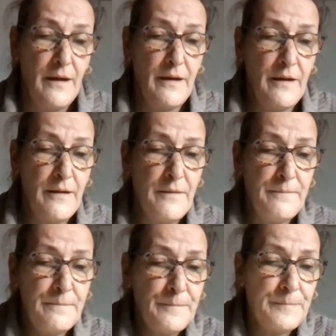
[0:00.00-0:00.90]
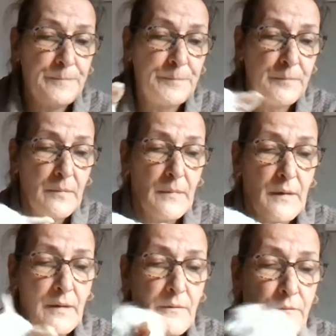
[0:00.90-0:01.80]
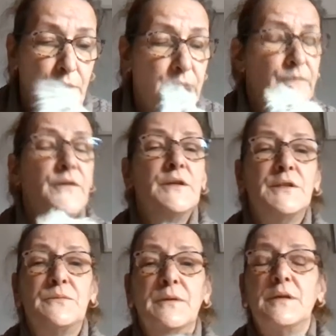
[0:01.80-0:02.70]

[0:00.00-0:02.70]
Um, for the first,